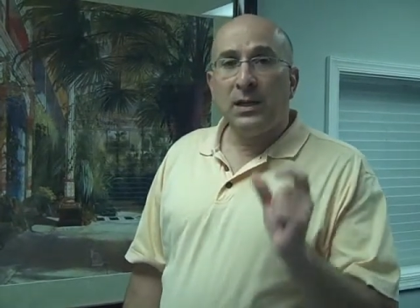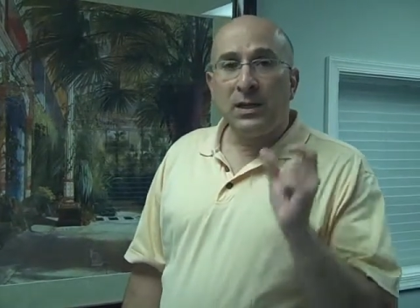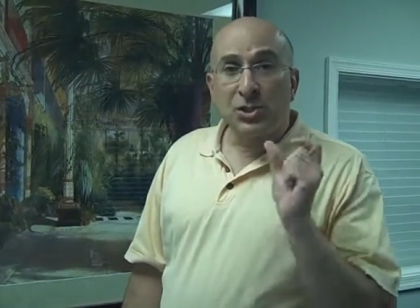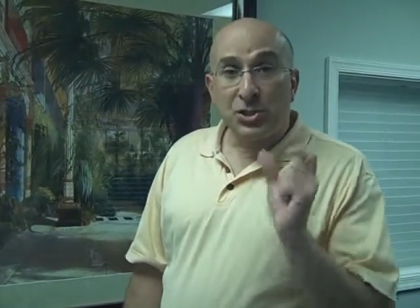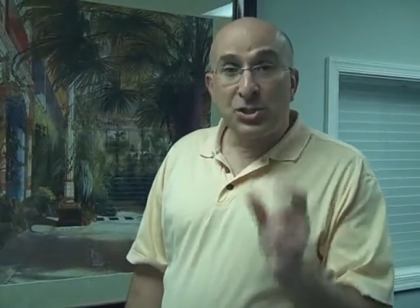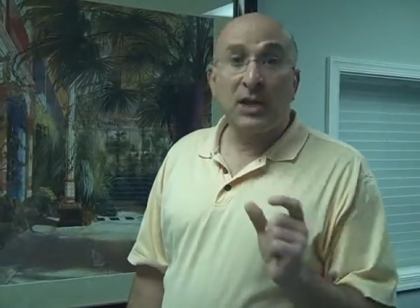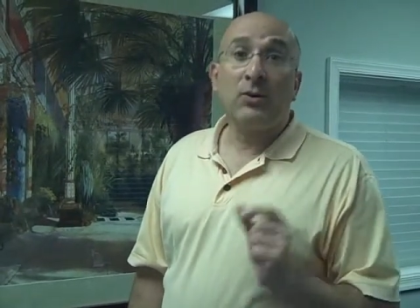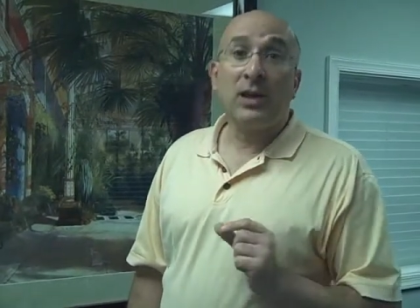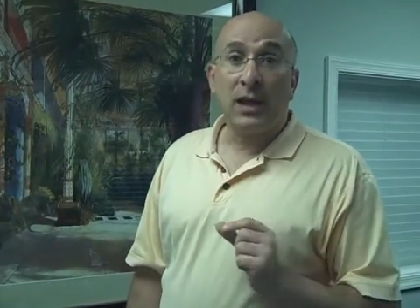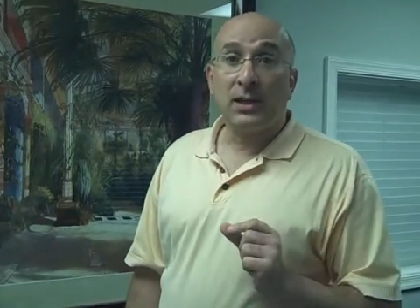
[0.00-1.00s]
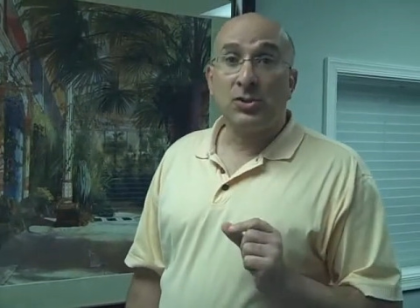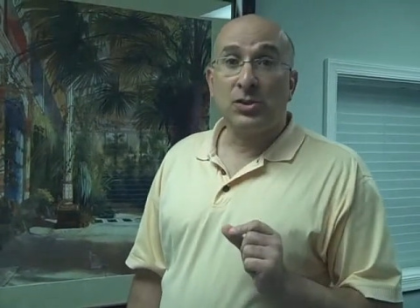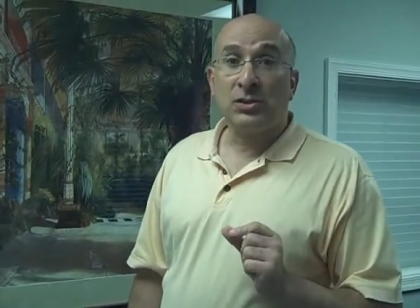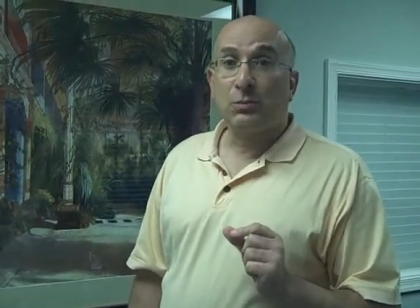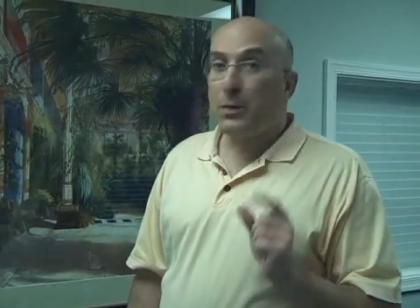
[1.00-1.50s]
is
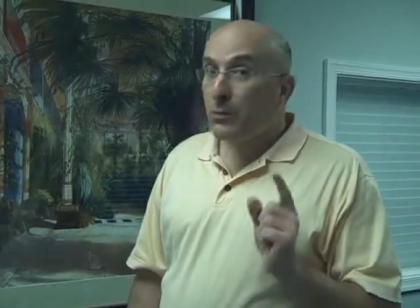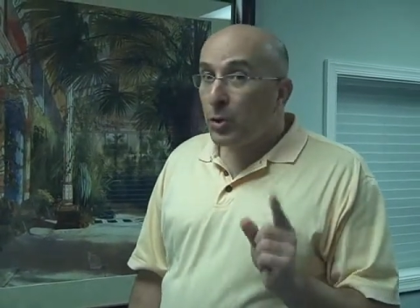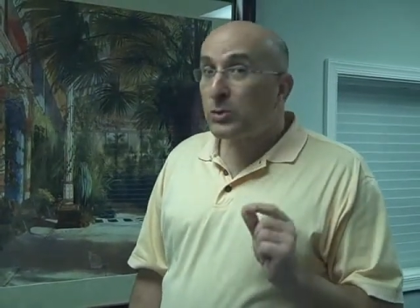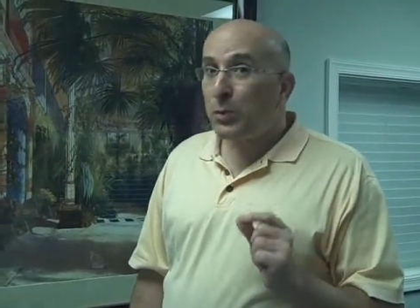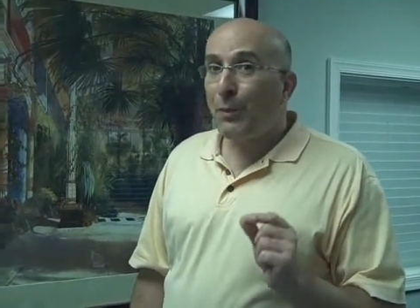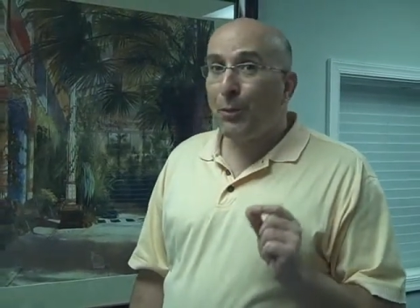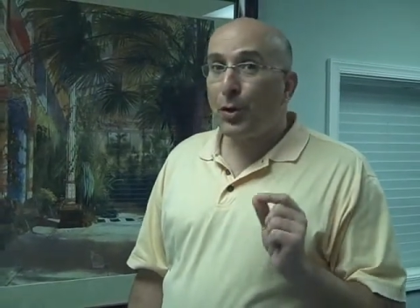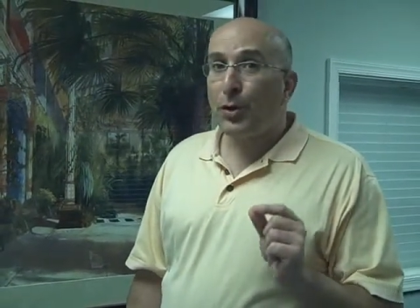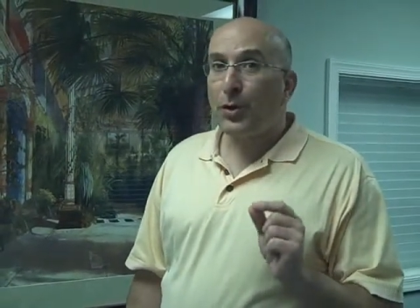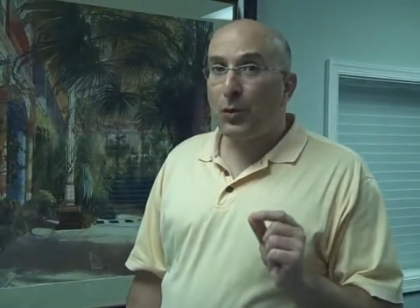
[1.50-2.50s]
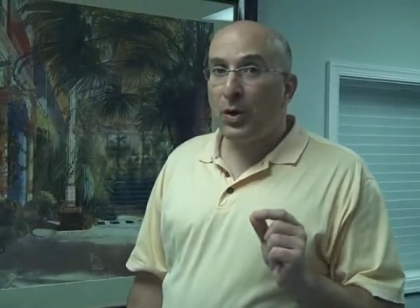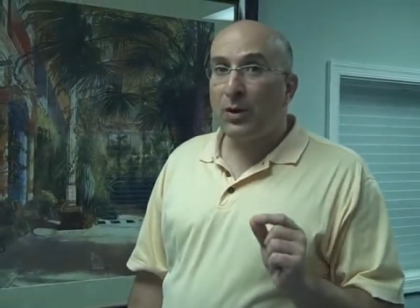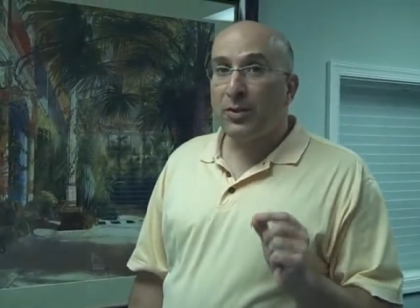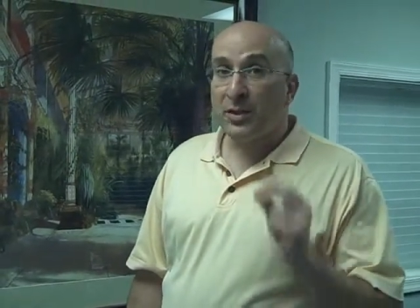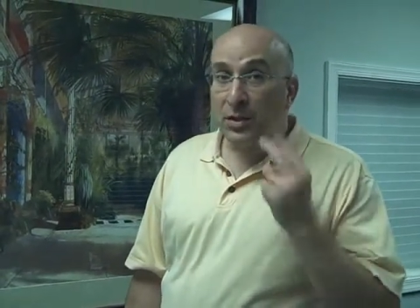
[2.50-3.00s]
geriatrics, but most people aren't aware
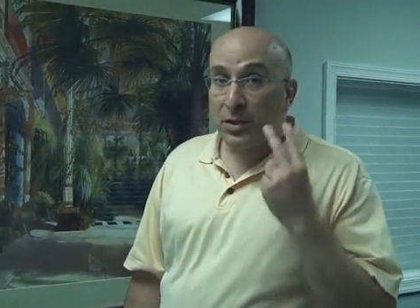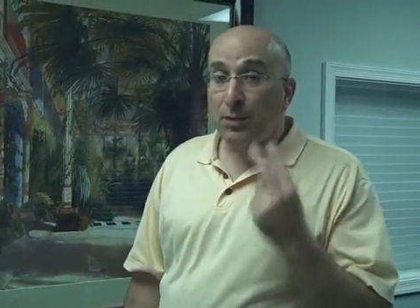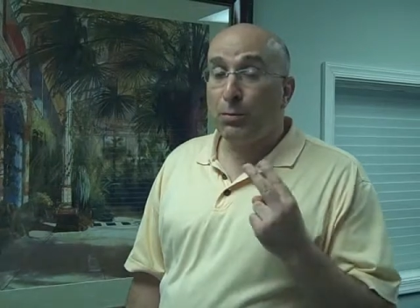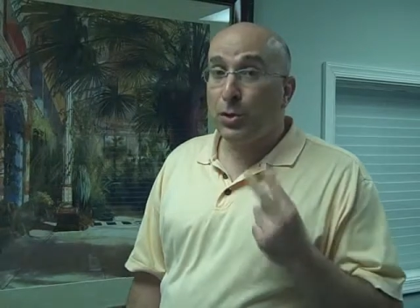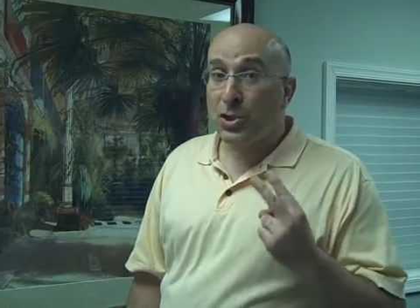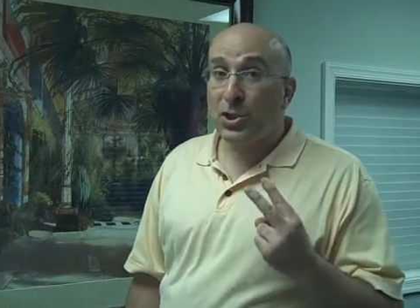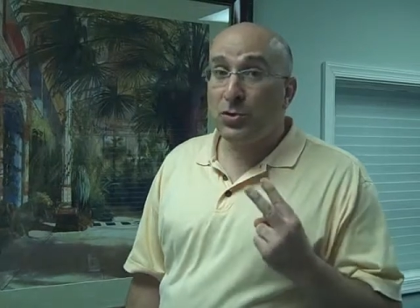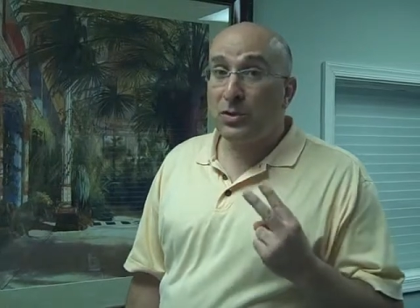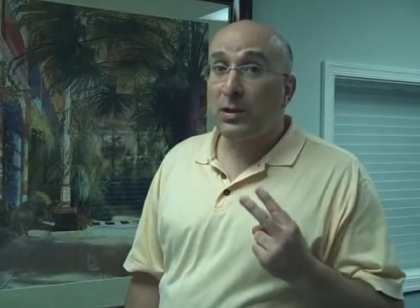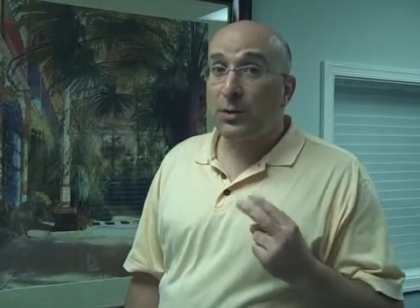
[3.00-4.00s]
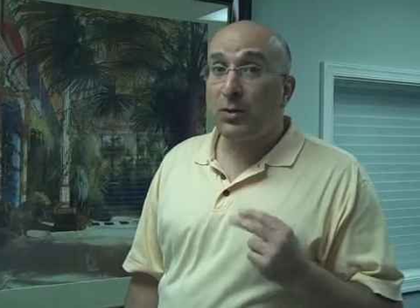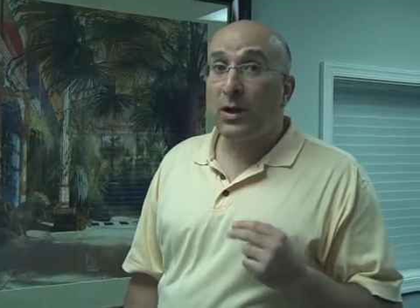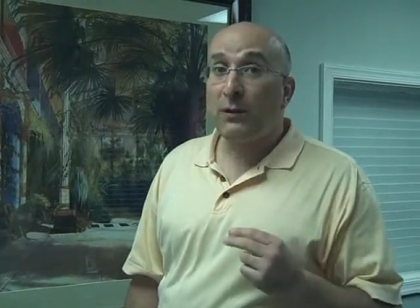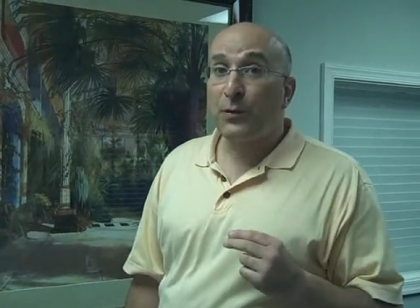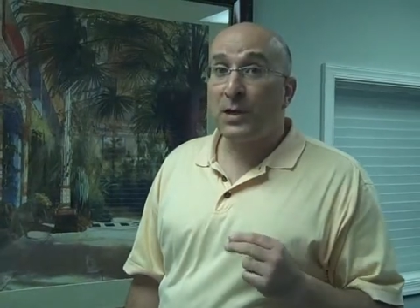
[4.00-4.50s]
that the number 2
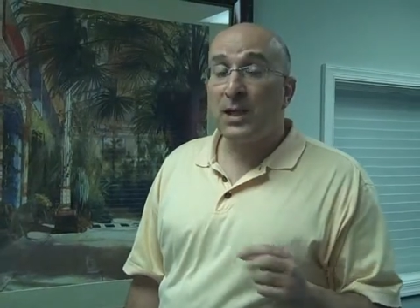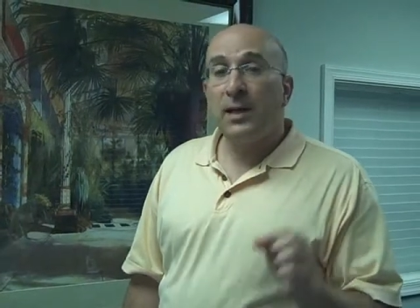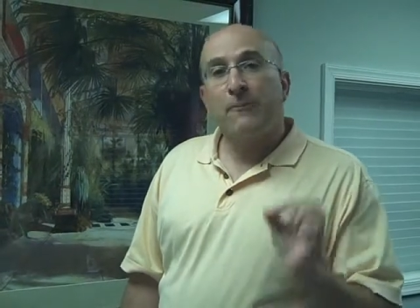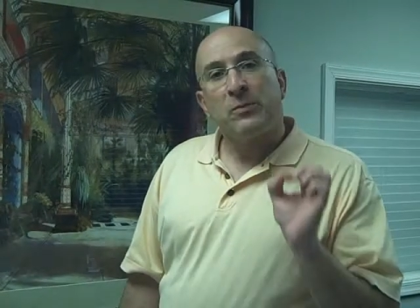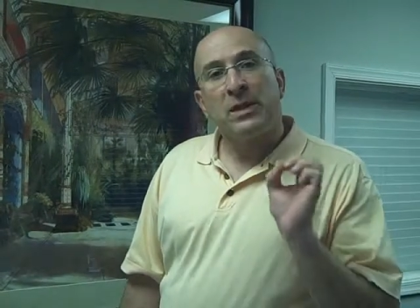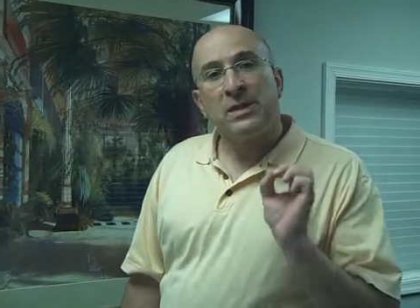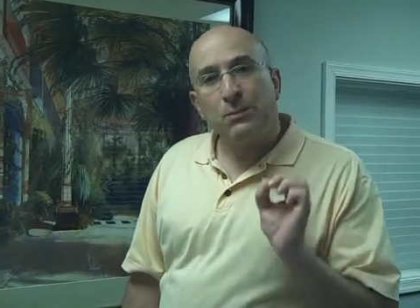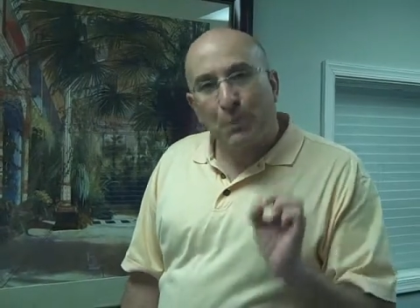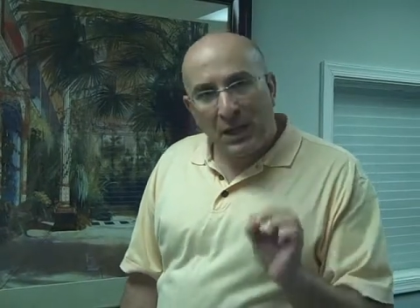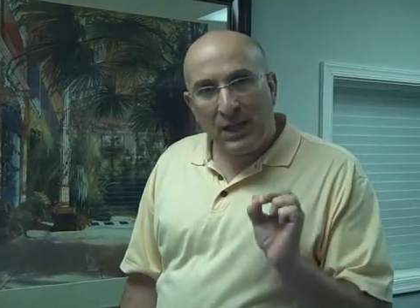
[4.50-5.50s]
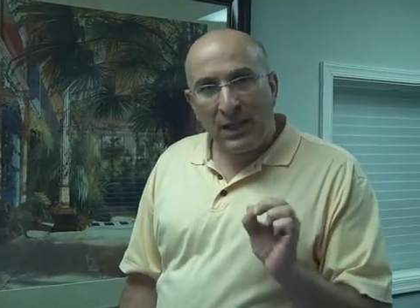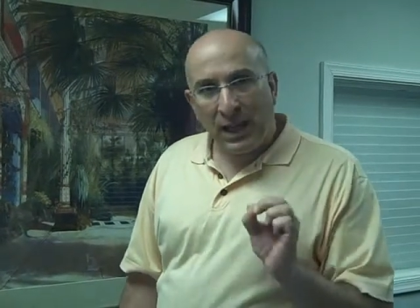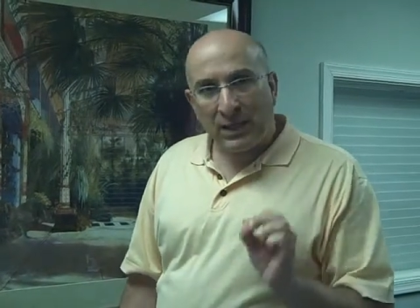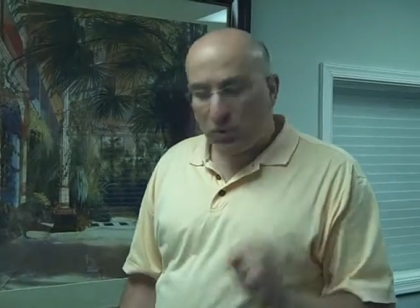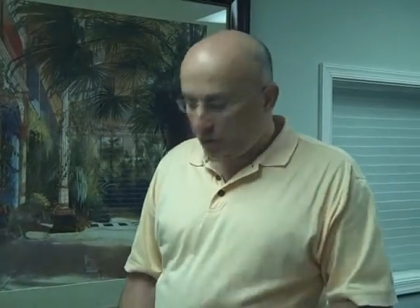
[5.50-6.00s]
demographic is
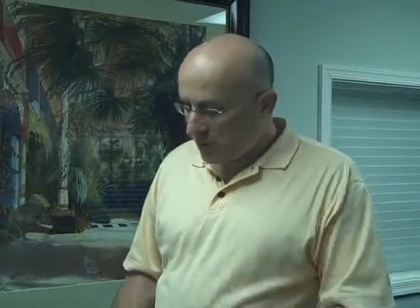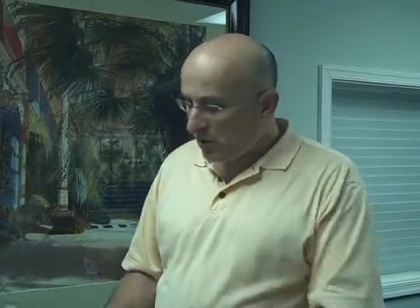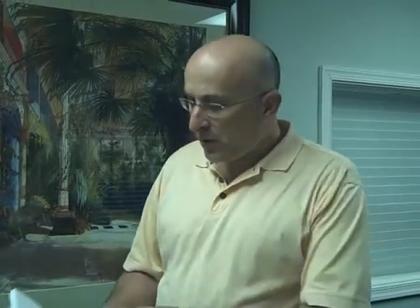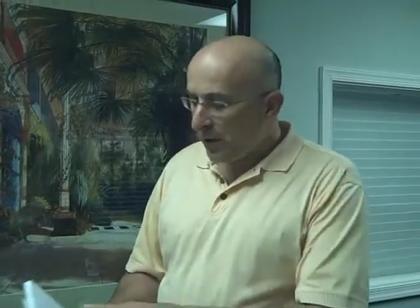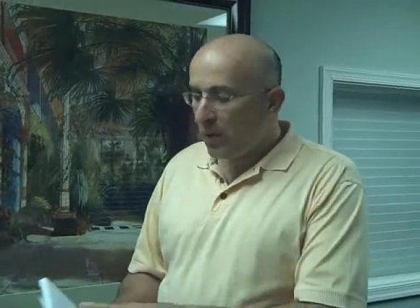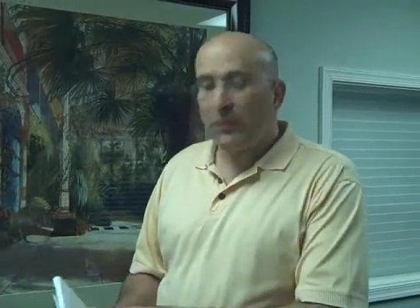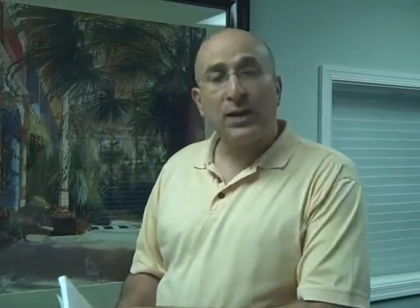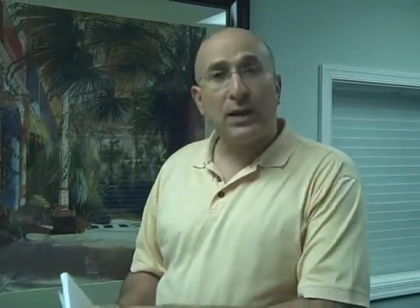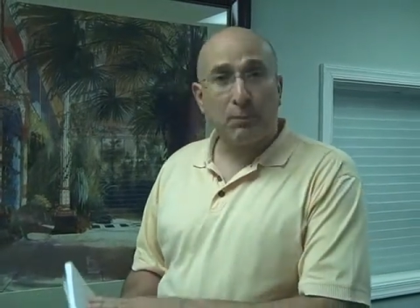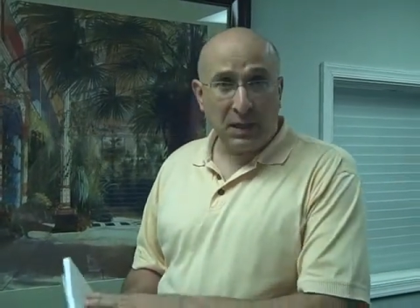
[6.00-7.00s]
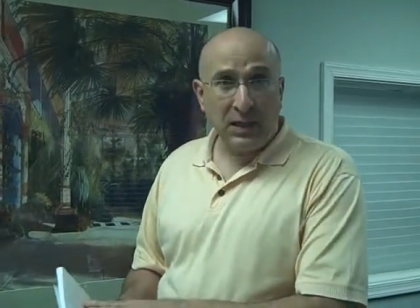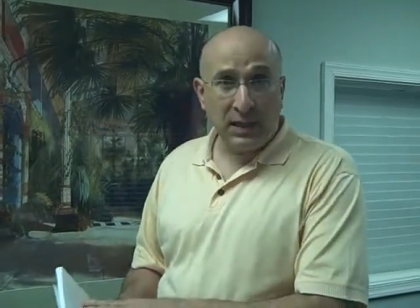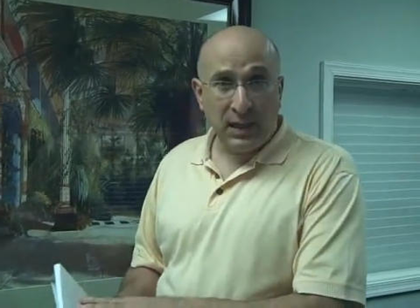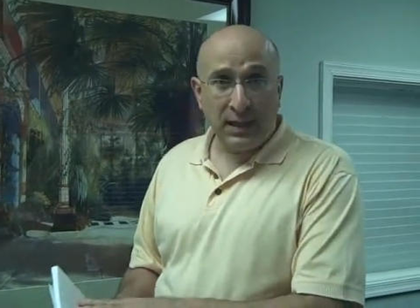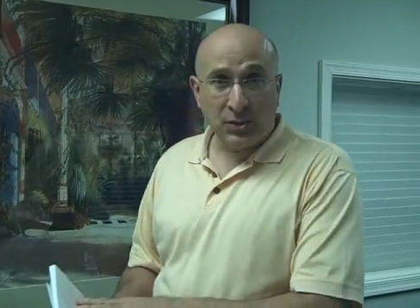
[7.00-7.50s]
pediatrics. So now I've got a
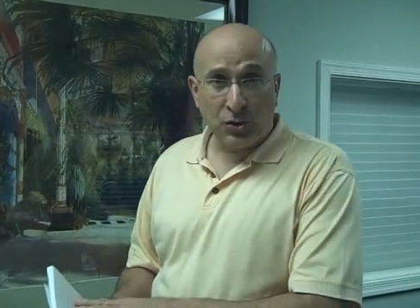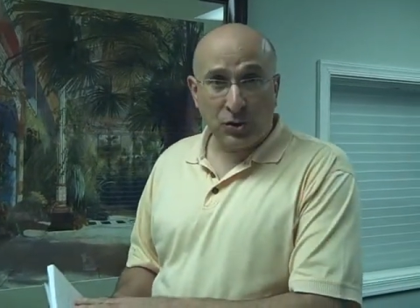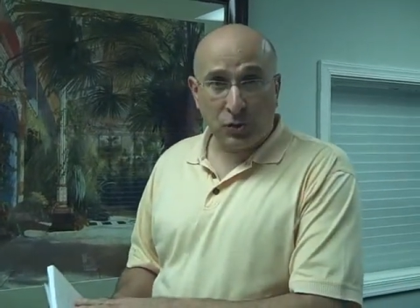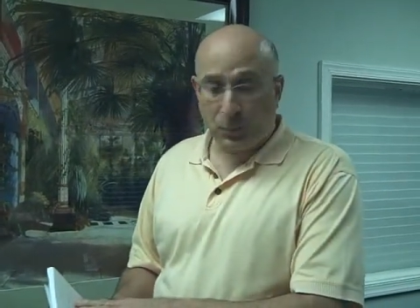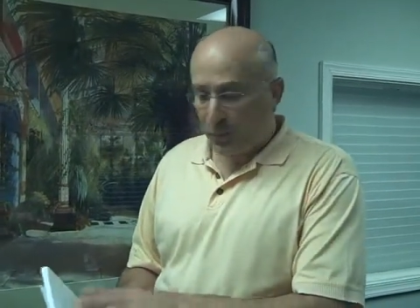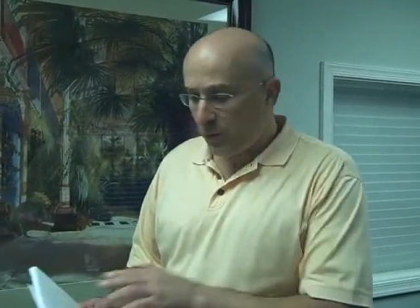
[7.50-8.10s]
pediatric group to